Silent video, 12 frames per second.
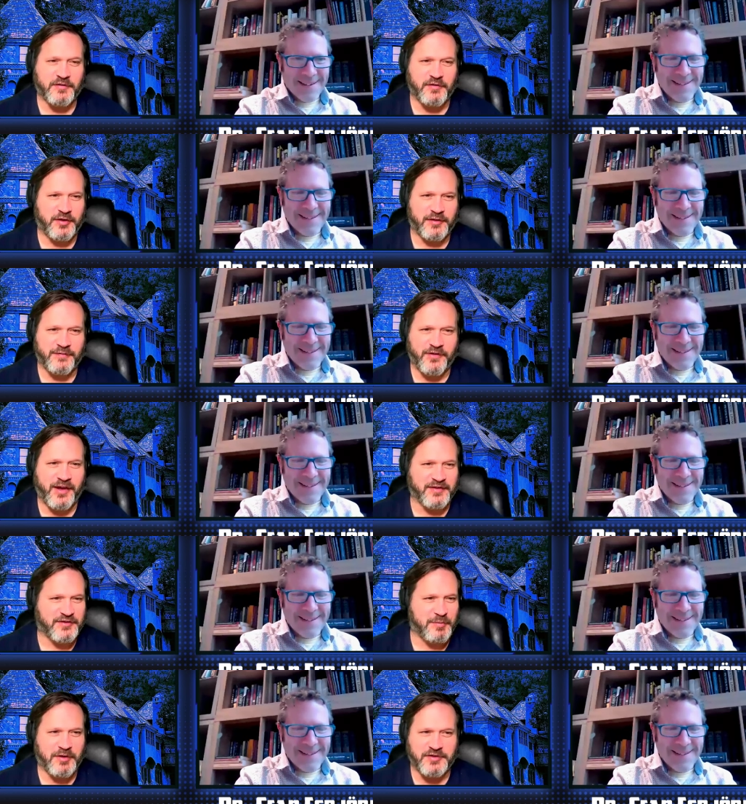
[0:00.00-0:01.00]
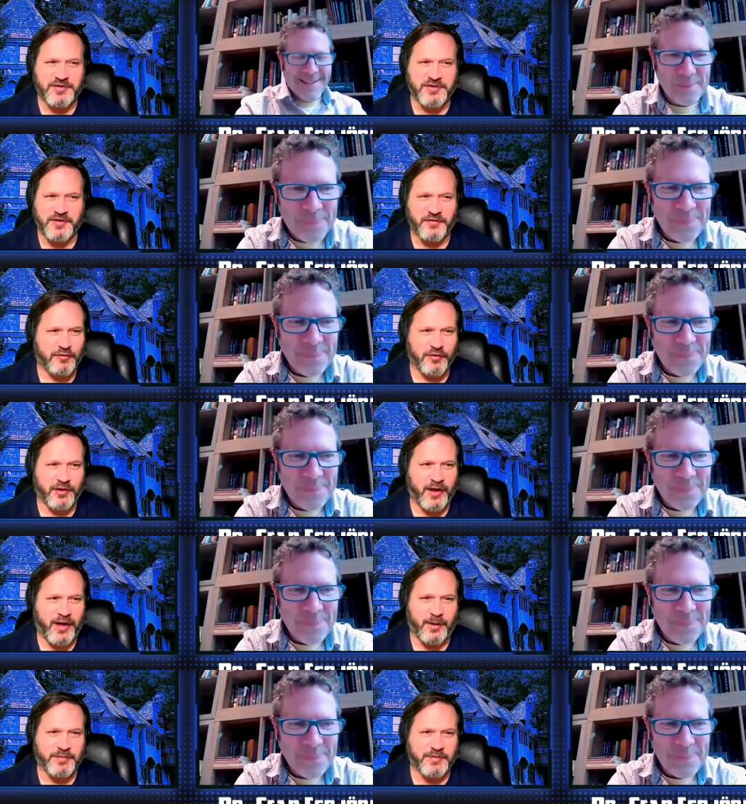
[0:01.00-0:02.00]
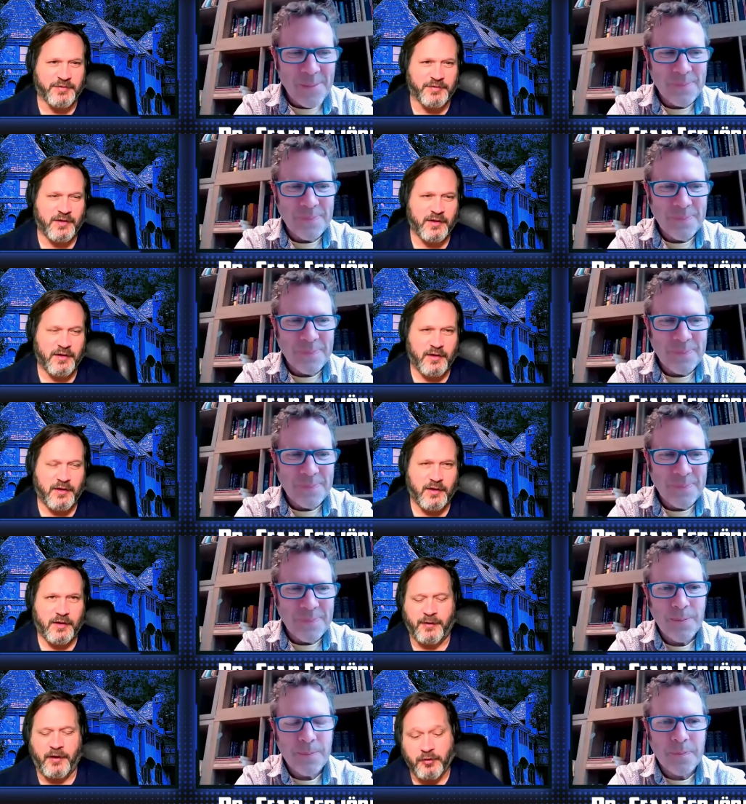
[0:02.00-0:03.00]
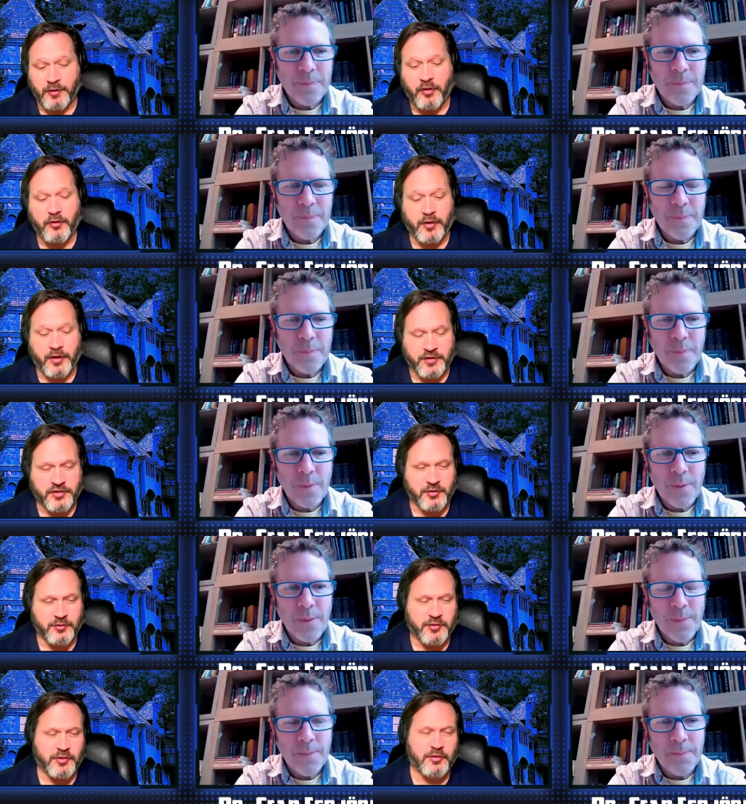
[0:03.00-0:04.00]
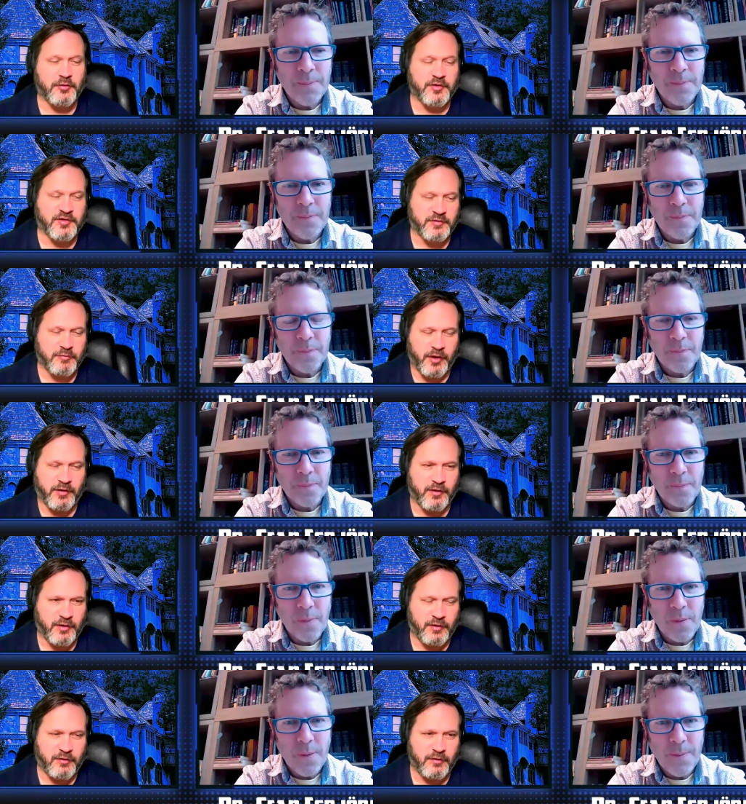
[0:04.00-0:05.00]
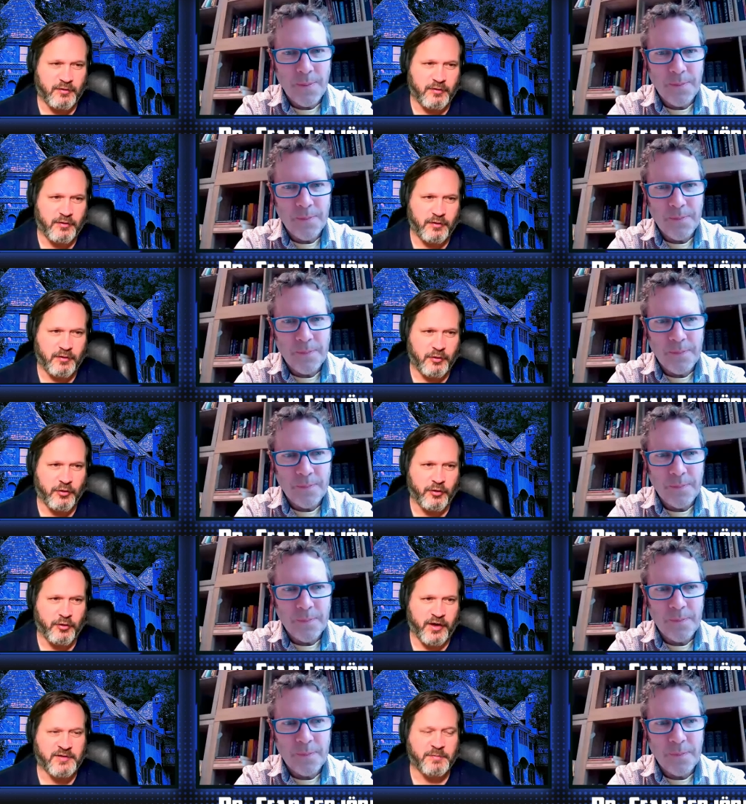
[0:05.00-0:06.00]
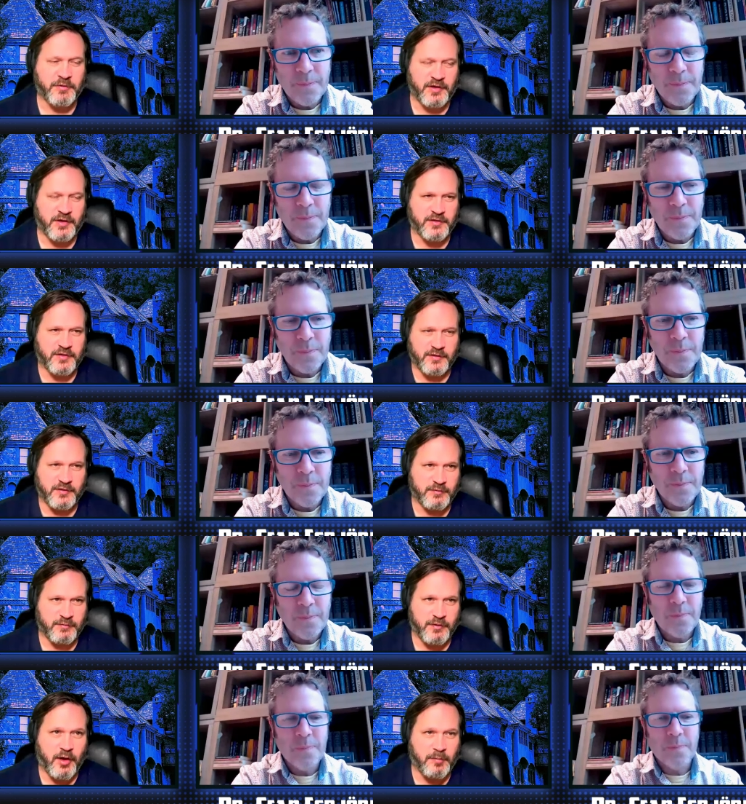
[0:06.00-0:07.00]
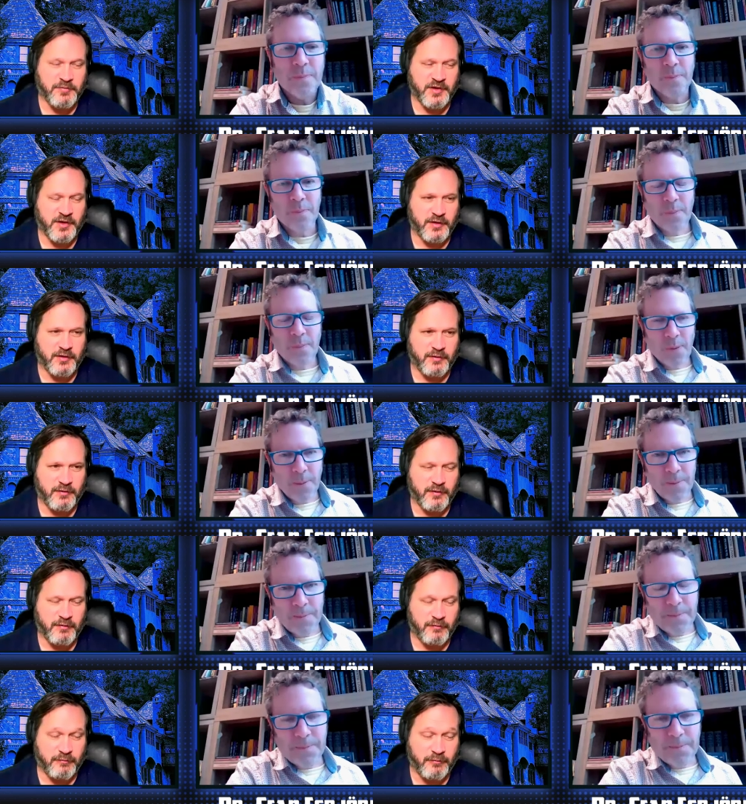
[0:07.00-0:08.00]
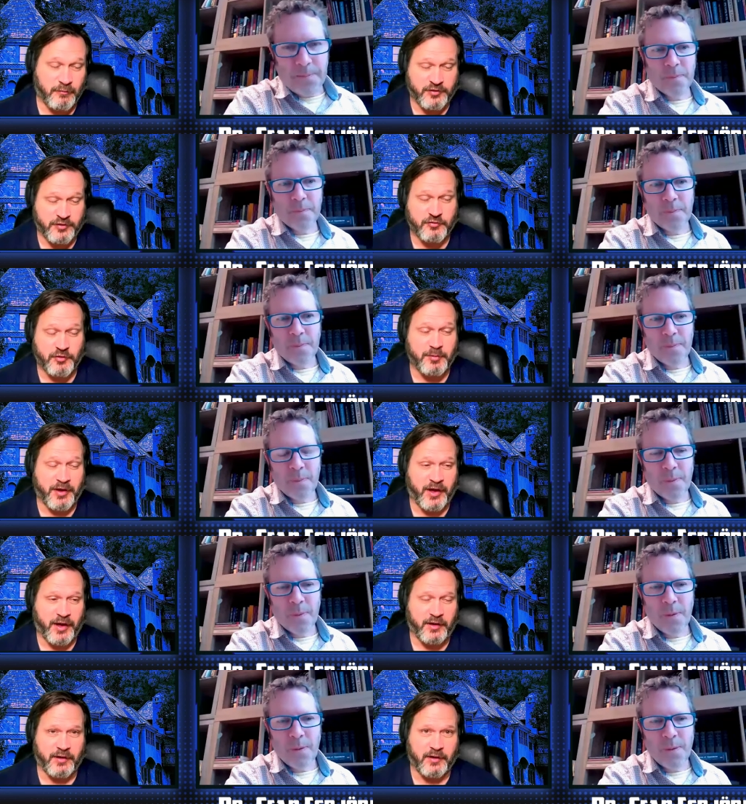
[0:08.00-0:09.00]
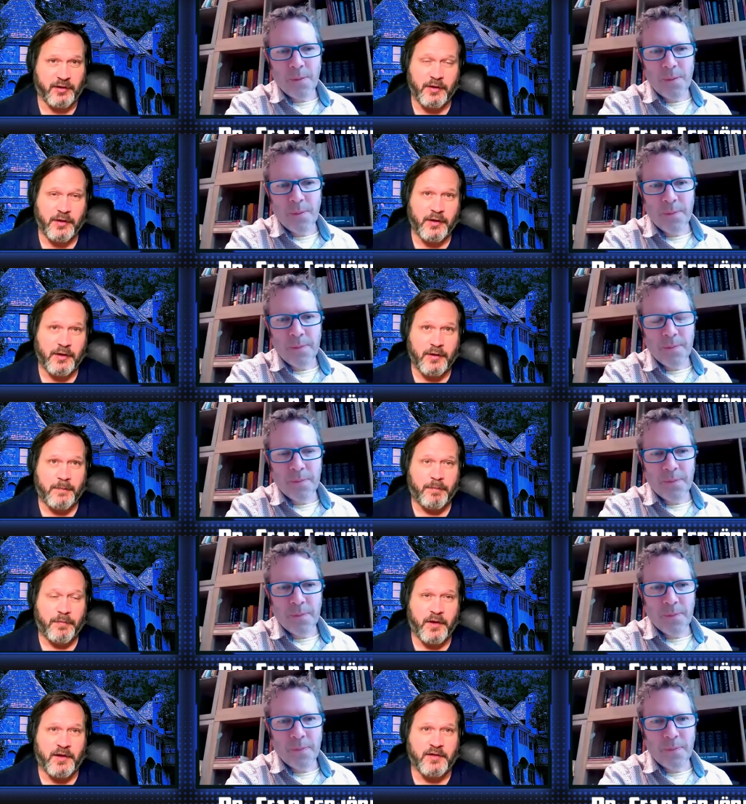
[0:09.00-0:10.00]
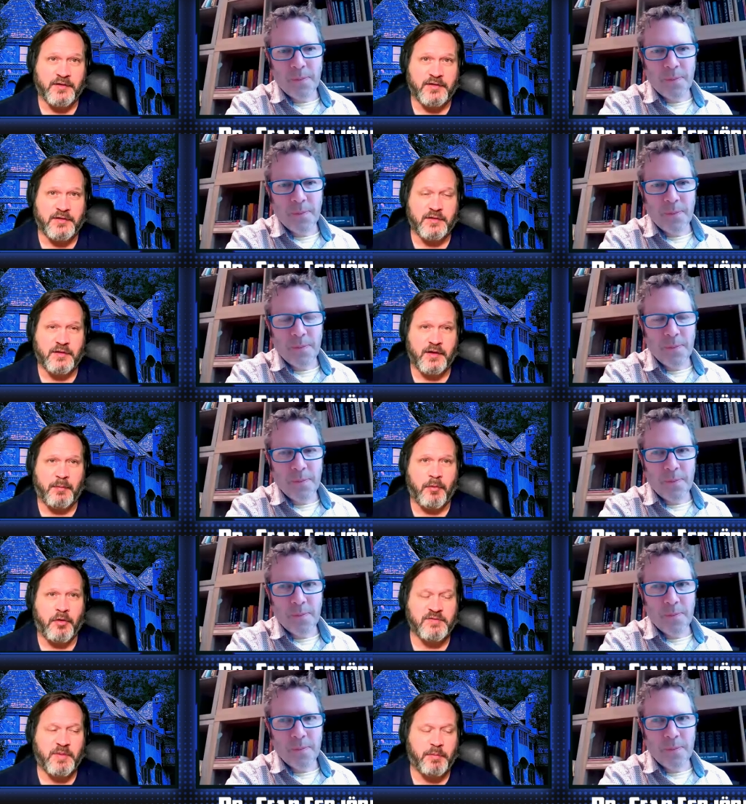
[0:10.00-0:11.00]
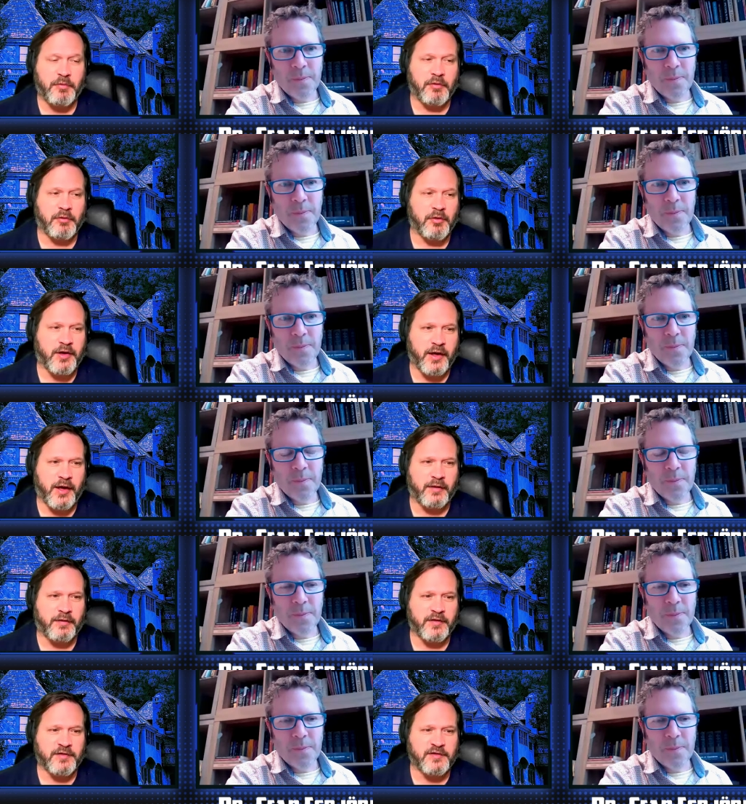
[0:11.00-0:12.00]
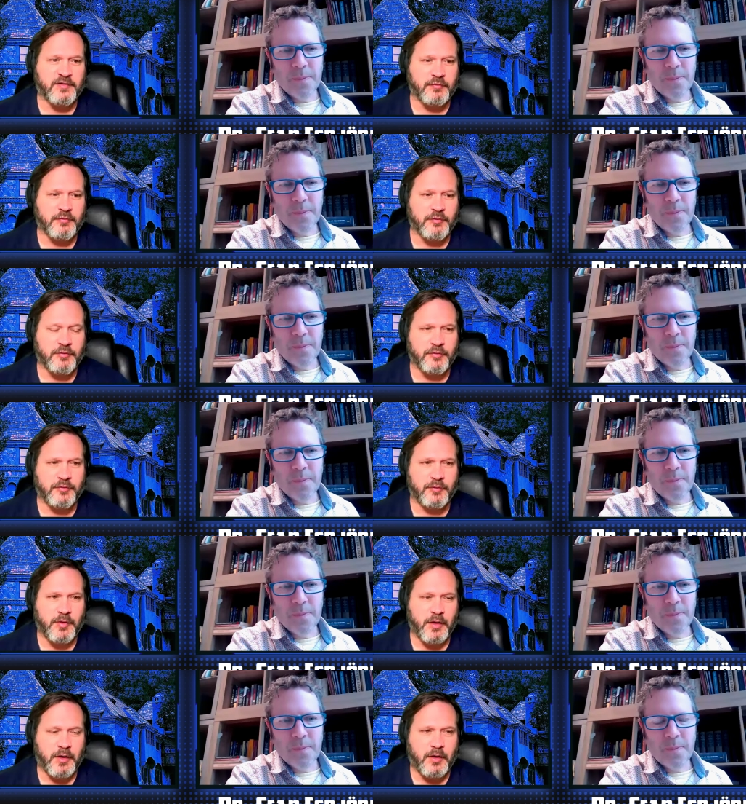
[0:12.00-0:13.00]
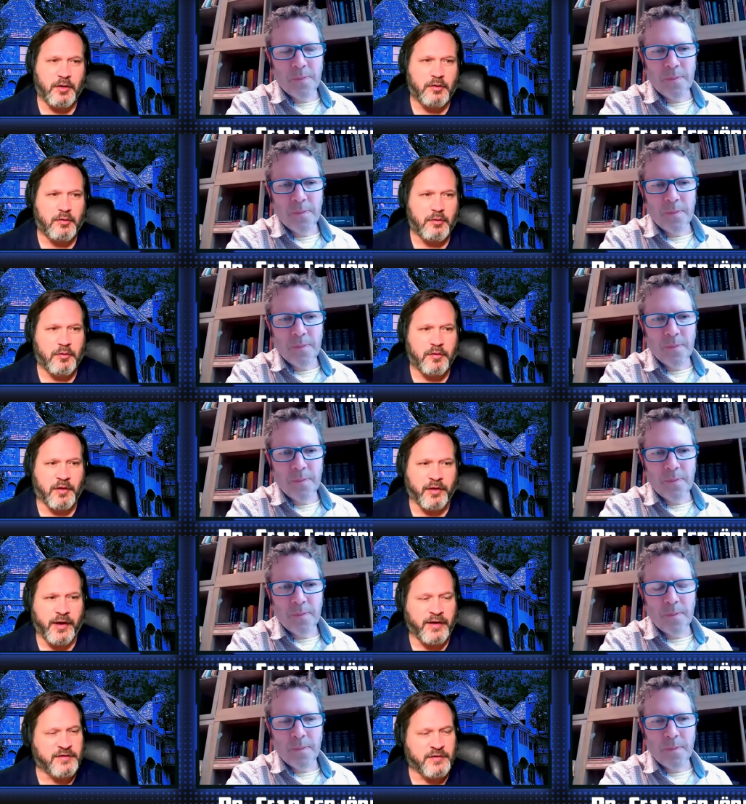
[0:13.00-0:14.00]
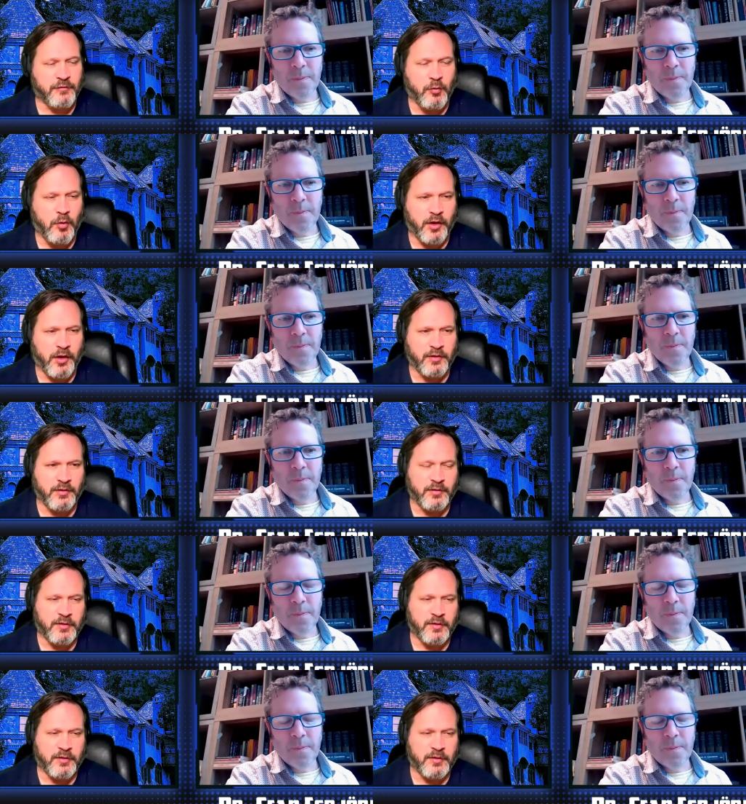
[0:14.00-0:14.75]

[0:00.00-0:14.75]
Speaker 1: it, yeah, so much of it overlaps. And the other issue too is where I think your expertise uh, comes in extremely handy is that most people are looking at this through the lens of one